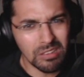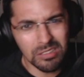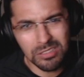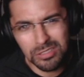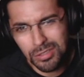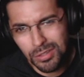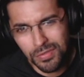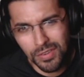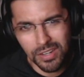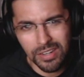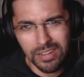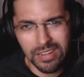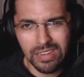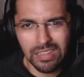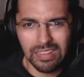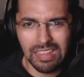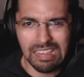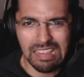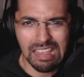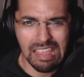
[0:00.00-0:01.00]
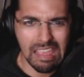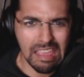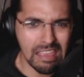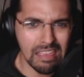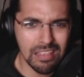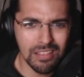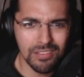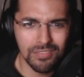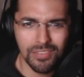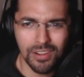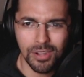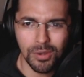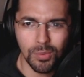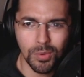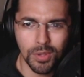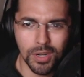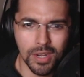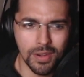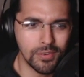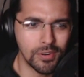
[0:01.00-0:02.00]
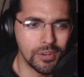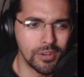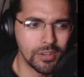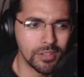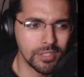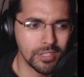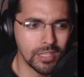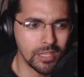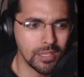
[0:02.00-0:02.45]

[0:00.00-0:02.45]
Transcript: also very, like, very whatever, you